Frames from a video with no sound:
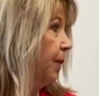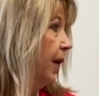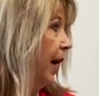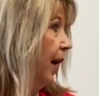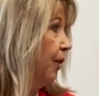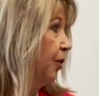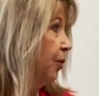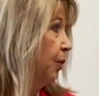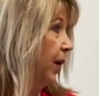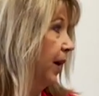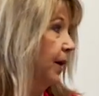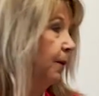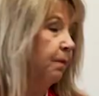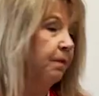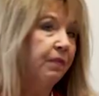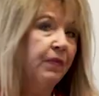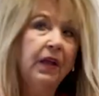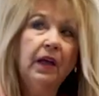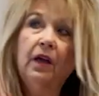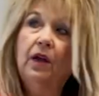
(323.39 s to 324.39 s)
pathway.
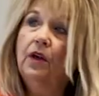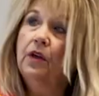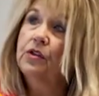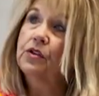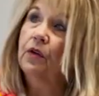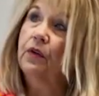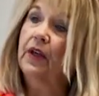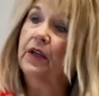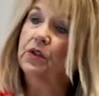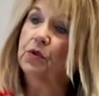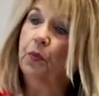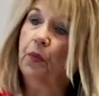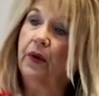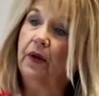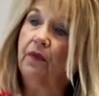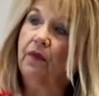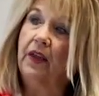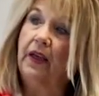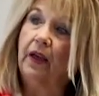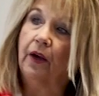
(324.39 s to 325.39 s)
So that's one
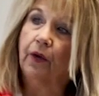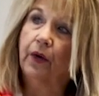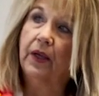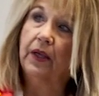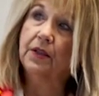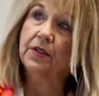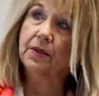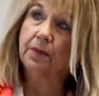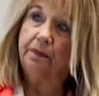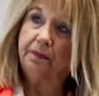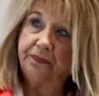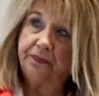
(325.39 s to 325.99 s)
of the areas.